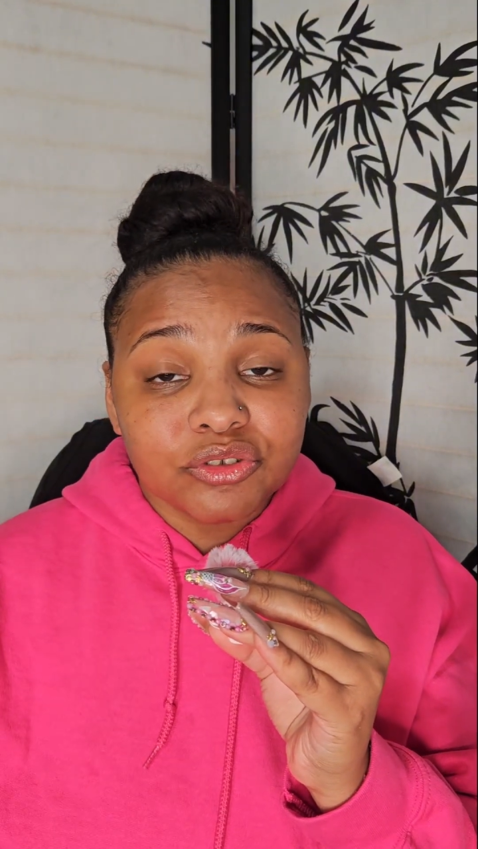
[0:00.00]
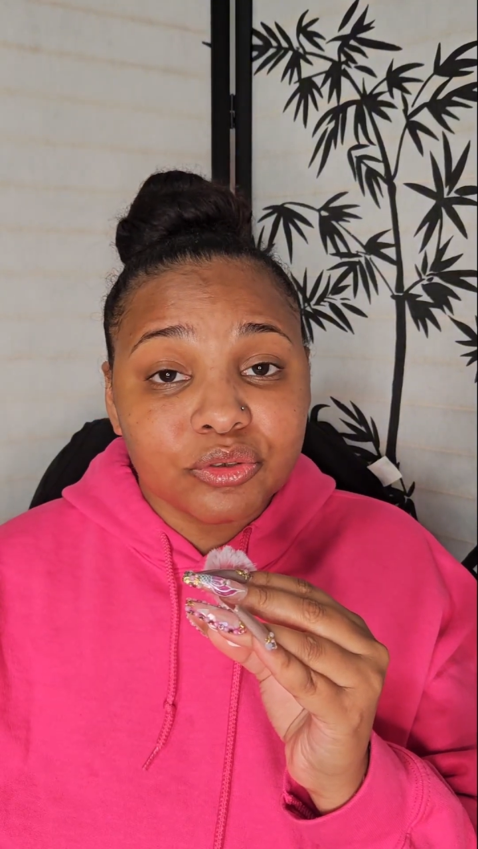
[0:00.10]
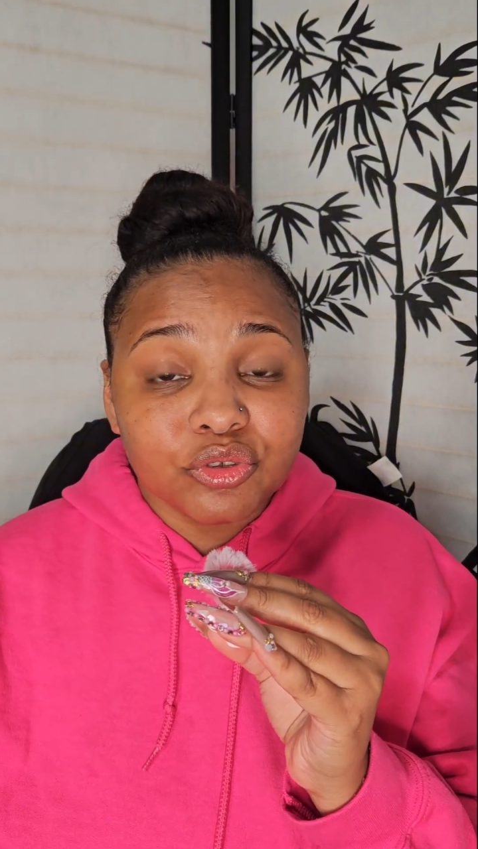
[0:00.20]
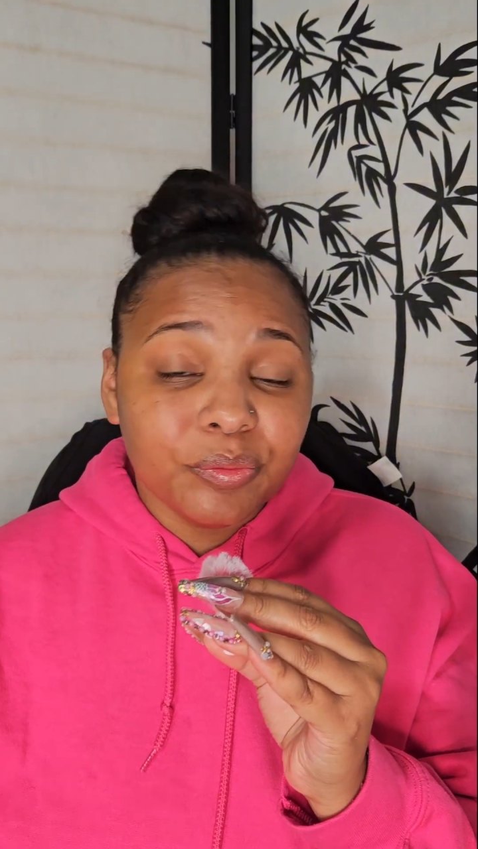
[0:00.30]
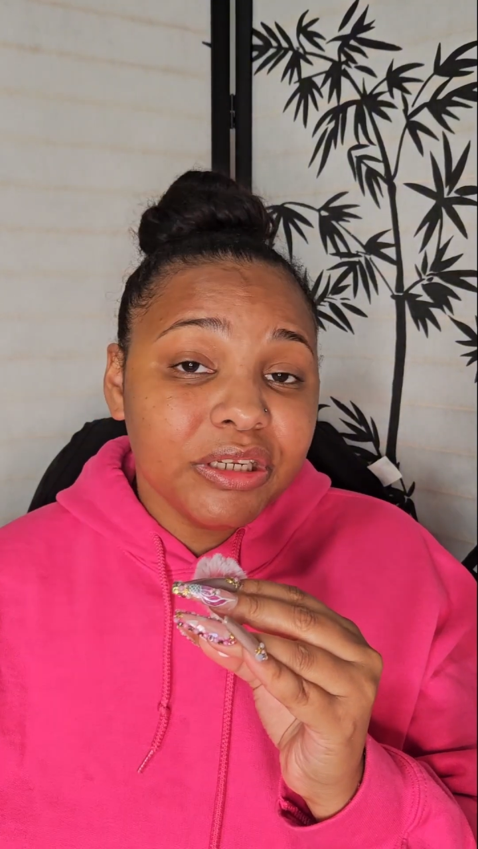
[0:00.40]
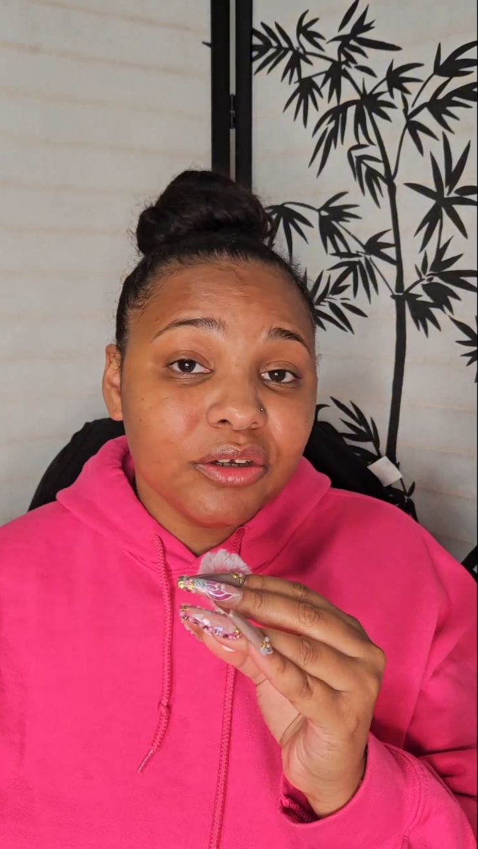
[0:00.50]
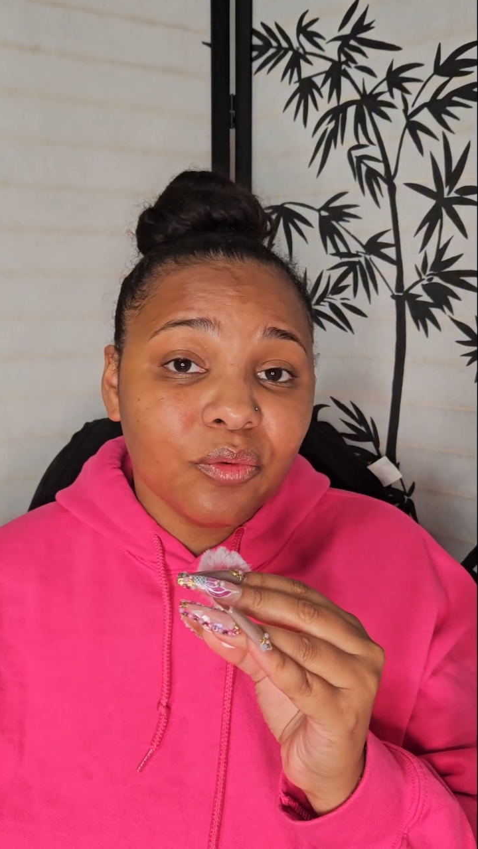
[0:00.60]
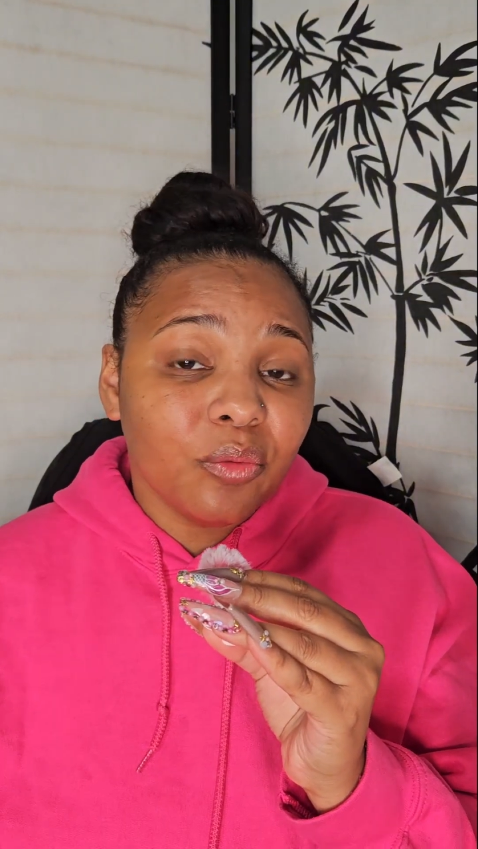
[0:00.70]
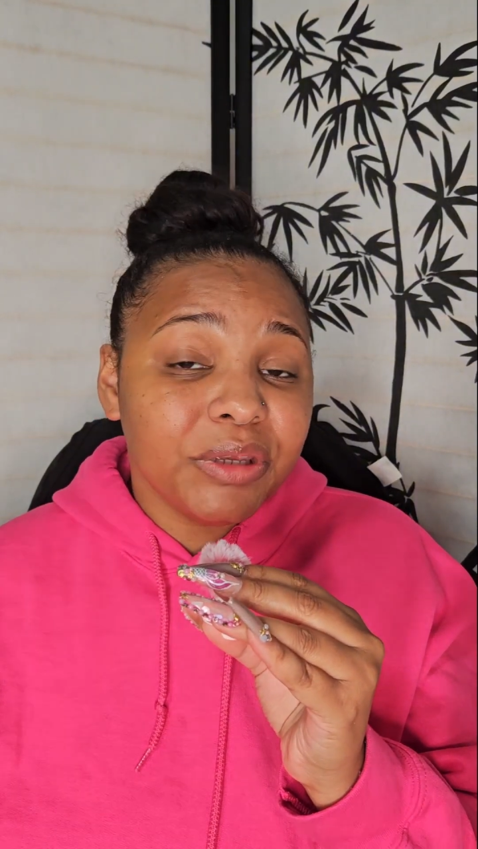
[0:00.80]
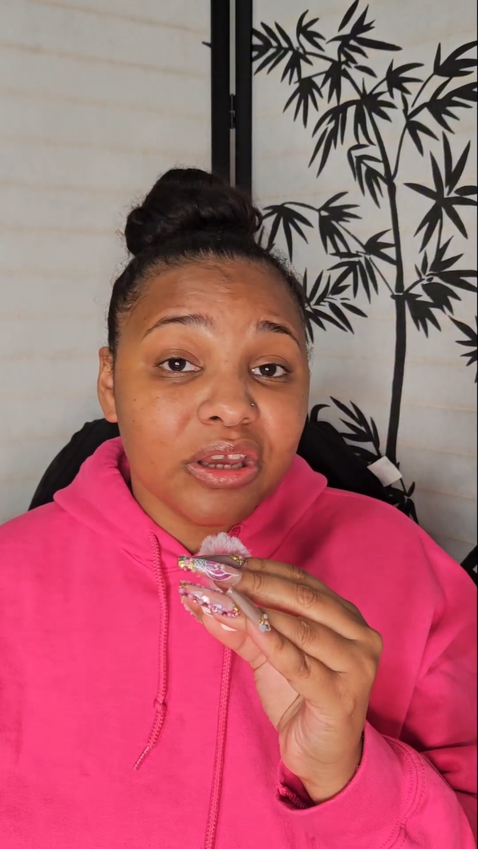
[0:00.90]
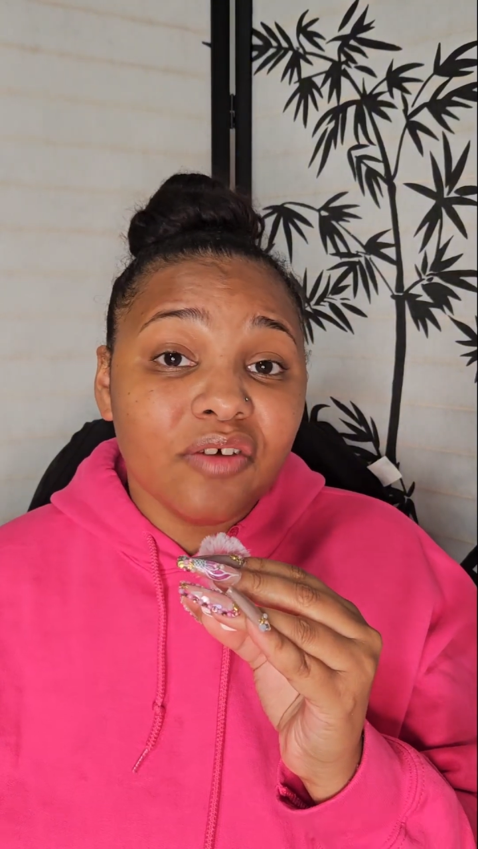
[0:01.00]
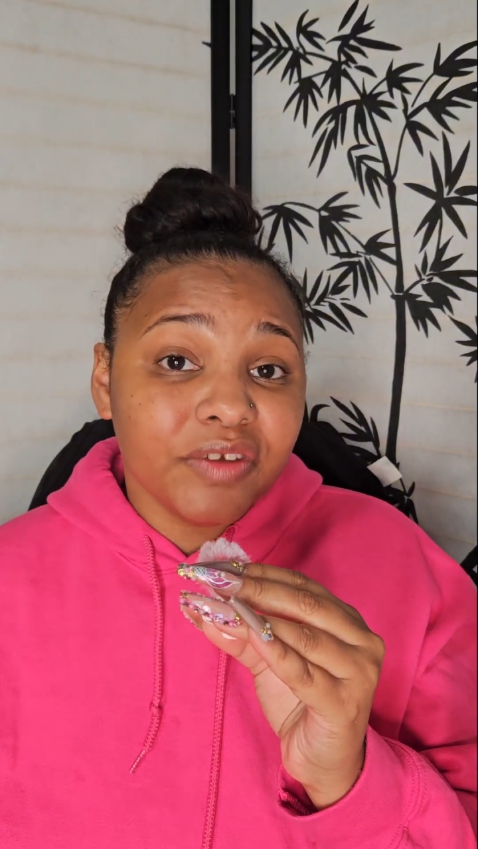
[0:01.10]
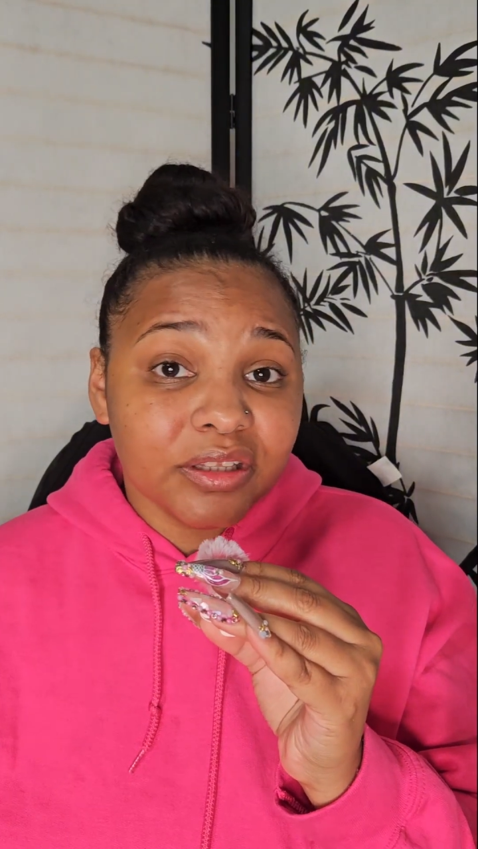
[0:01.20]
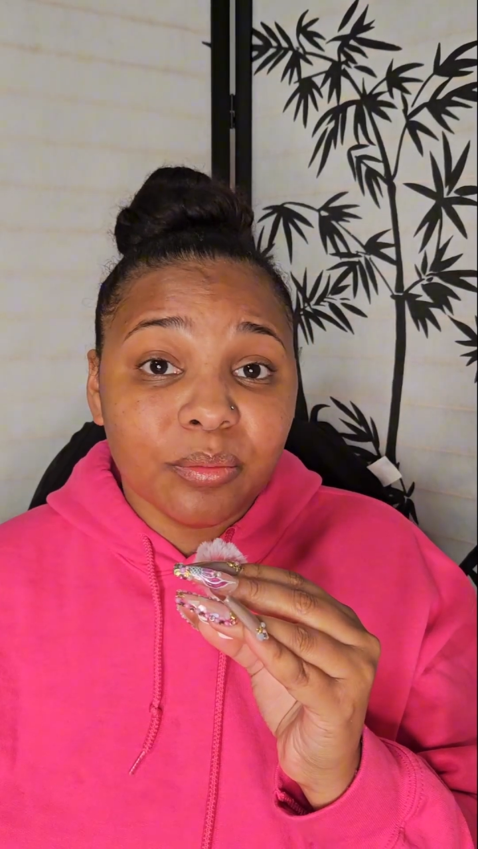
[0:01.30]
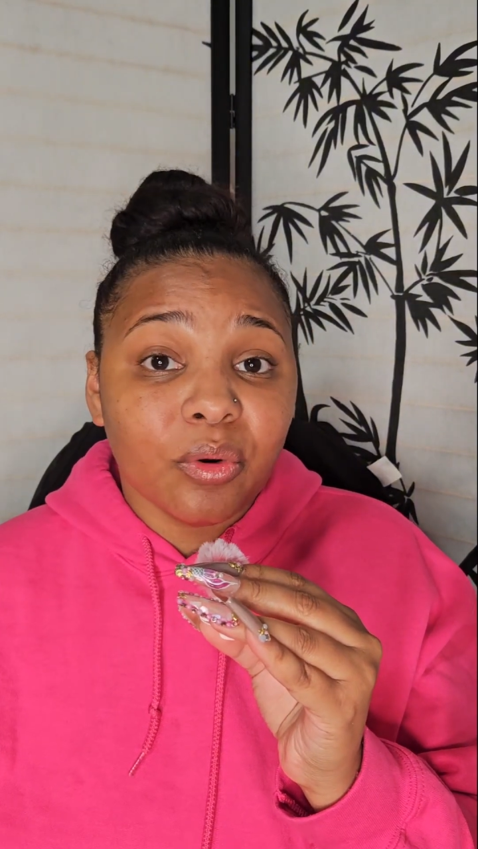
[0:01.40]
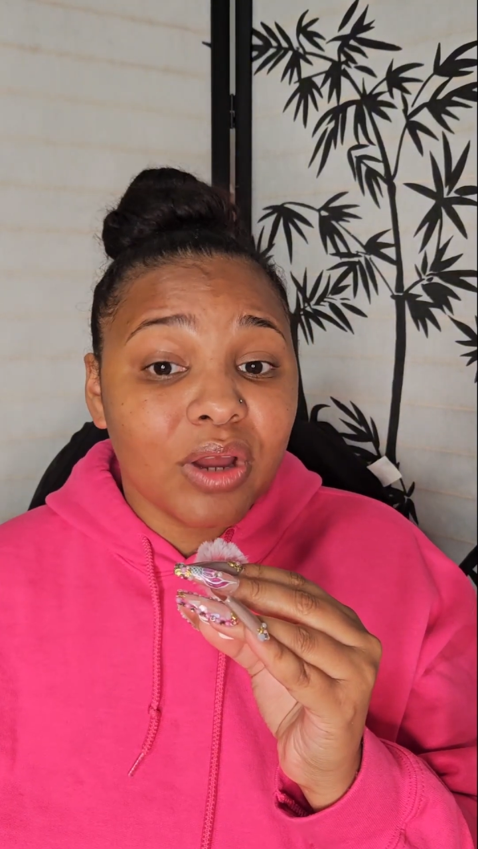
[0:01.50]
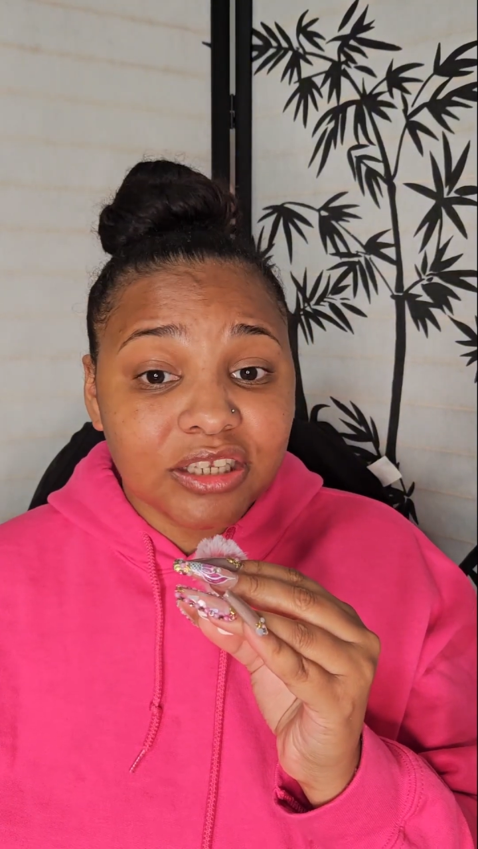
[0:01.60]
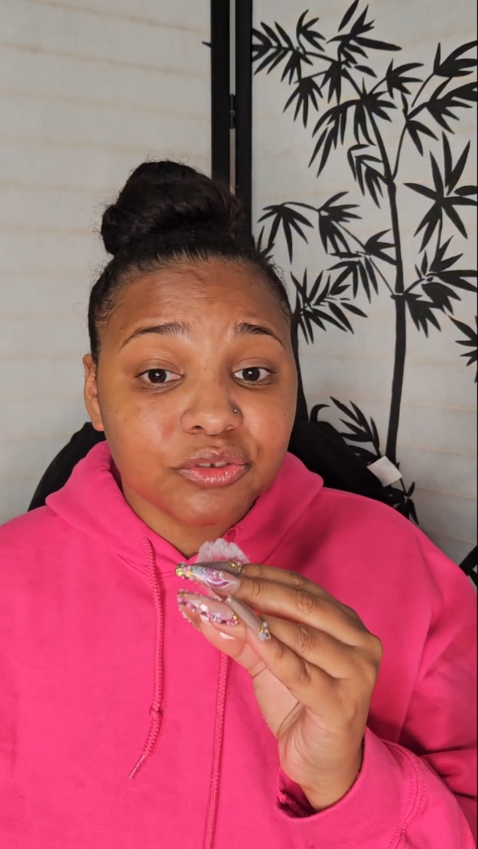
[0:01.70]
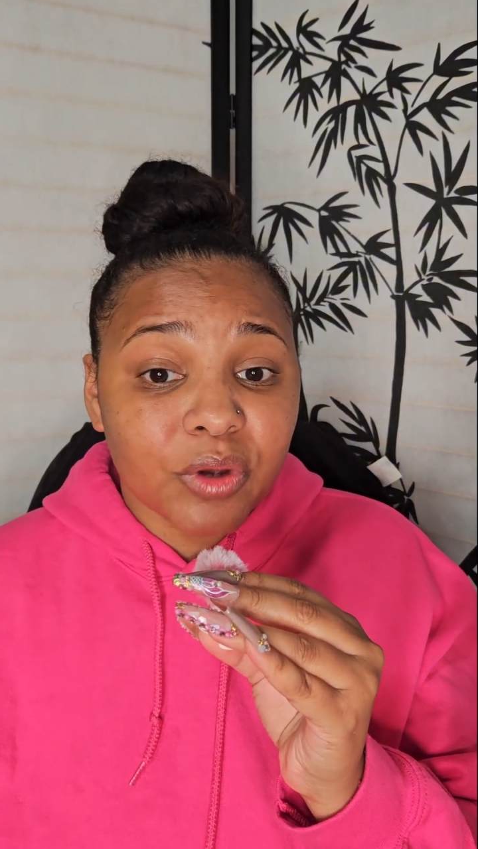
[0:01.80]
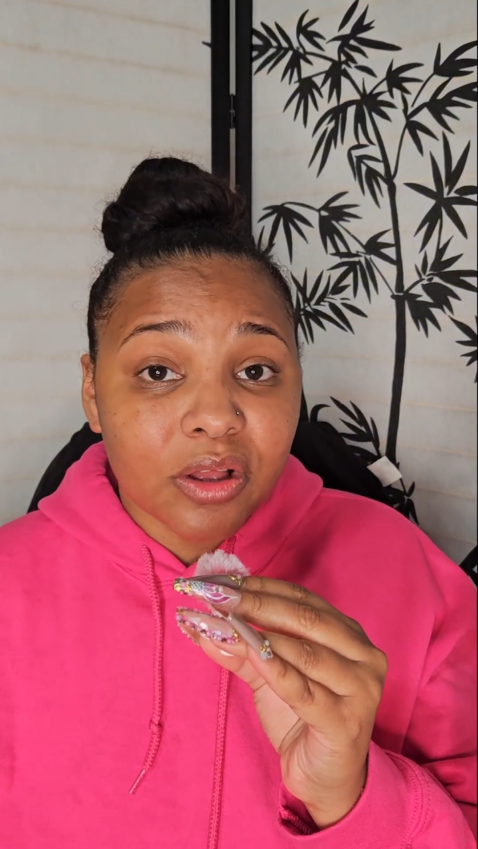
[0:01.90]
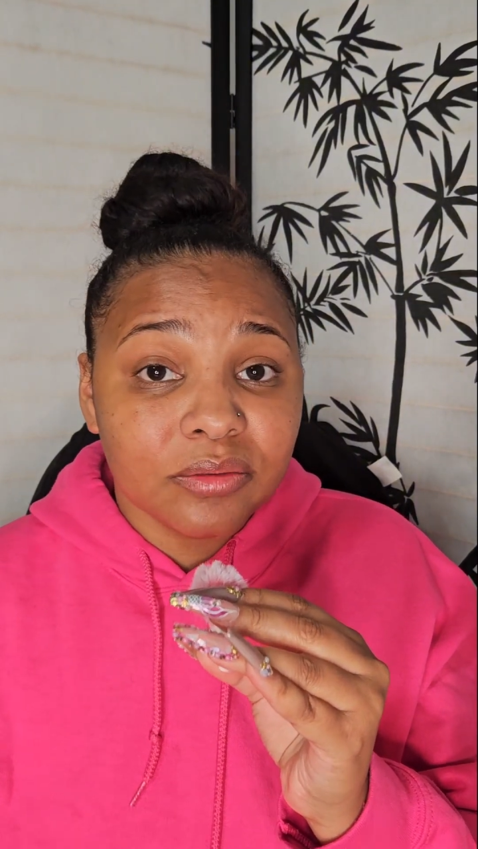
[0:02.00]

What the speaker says: social media will be available as well.